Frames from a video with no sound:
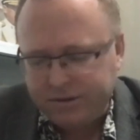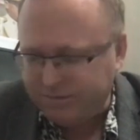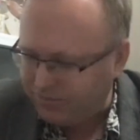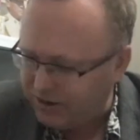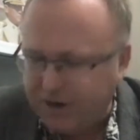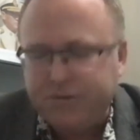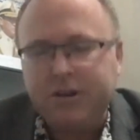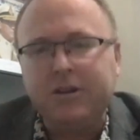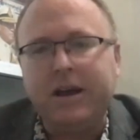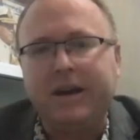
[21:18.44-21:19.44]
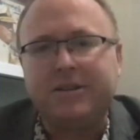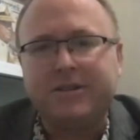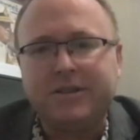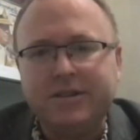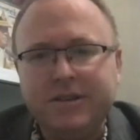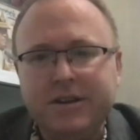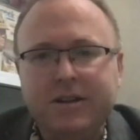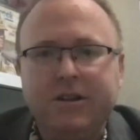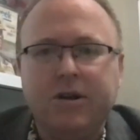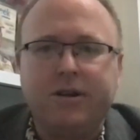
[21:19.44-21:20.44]
nevertheless,
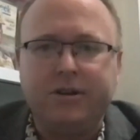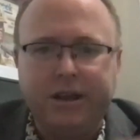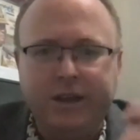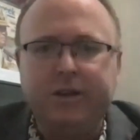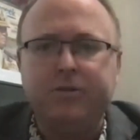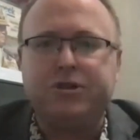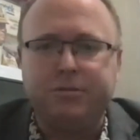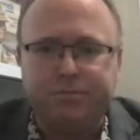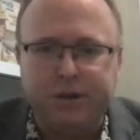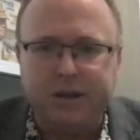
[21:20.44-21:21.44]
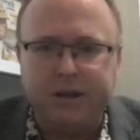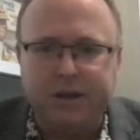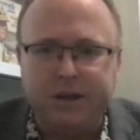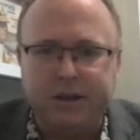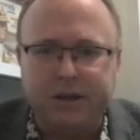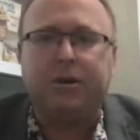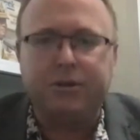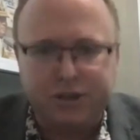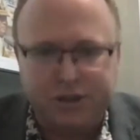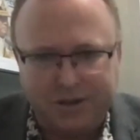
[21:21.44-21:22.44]
there continues to be this
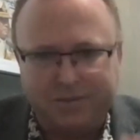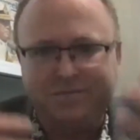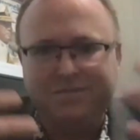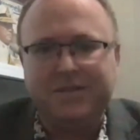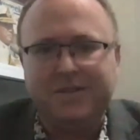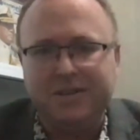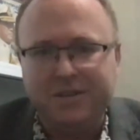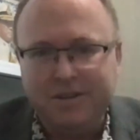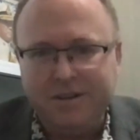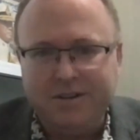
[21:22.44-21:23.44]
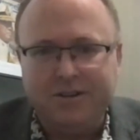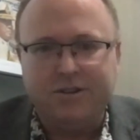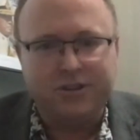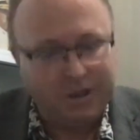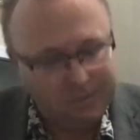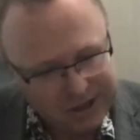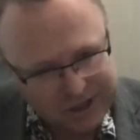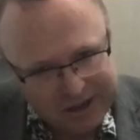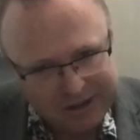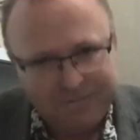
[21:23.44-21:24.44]
jousting to some
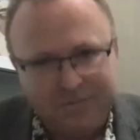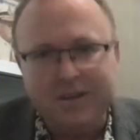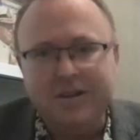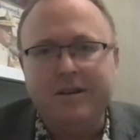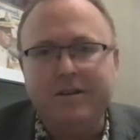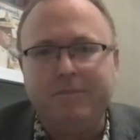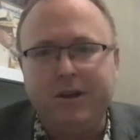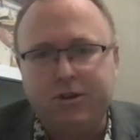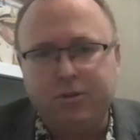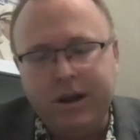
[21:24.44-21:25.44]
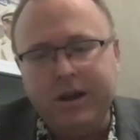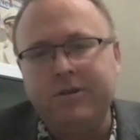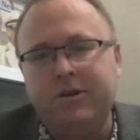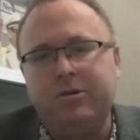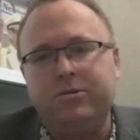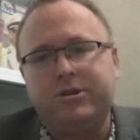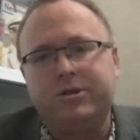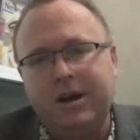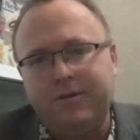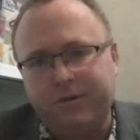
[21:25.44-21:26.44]
extent between the new
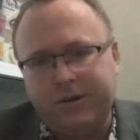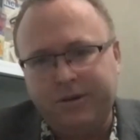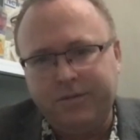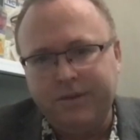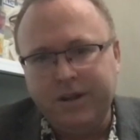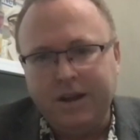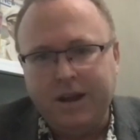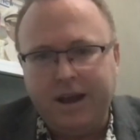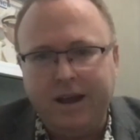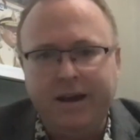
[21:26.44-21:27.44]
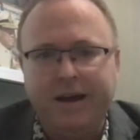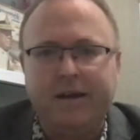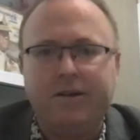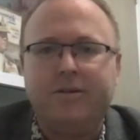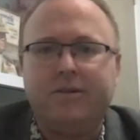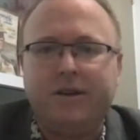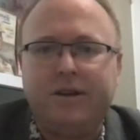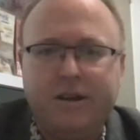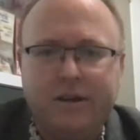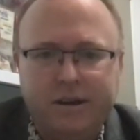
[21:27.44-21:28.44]
sovereign and
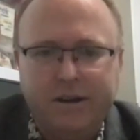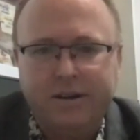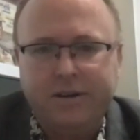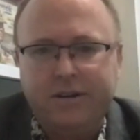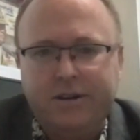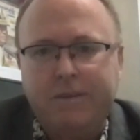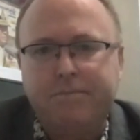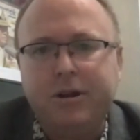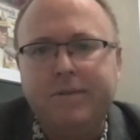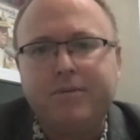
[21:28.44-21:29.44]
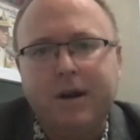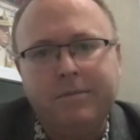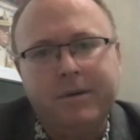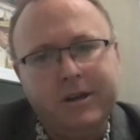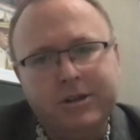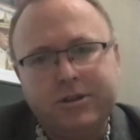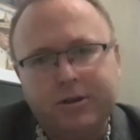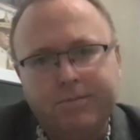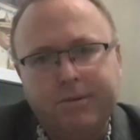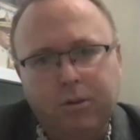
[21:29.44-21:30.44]
the Deputy Prime
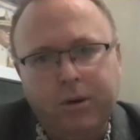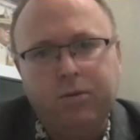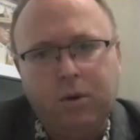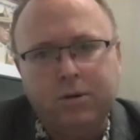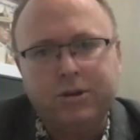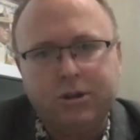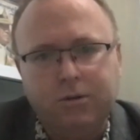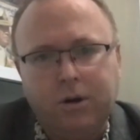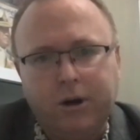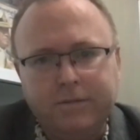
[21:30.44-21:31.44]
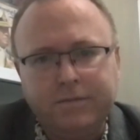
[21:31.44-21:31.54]
Minister, Prawit Wongsuwan.